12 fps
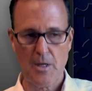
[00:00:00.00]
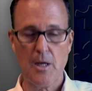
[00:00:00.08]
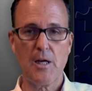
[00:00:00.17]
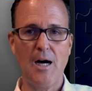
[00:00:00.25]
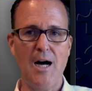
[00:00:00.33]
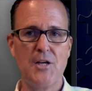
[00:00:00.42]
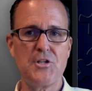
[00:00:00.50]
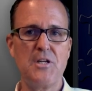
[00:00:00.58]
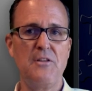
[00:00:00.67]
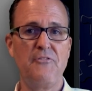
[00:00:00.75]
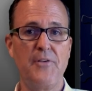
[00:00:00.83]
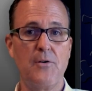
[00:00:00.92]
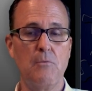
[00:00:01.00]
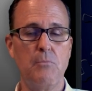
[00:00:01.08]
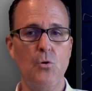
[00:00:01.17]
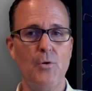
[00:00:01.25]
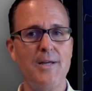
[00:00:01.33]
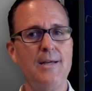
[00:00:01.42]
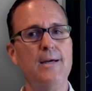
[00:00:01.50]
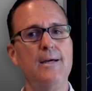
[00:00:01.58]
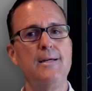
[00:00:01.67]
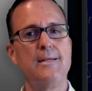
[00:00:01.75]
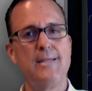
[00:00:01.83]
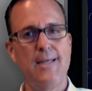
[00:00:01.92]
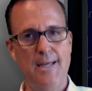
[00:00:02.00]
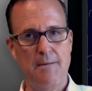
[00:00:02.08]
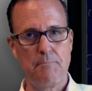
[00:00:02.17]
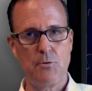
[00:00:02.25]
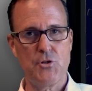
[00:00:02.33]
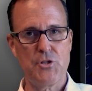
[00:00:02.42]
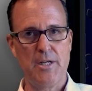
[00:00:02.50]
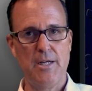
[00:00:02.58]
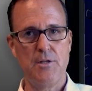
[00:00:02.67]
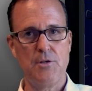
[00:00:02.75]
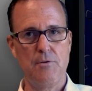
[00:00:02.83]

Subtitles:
costing the federal employee 10%.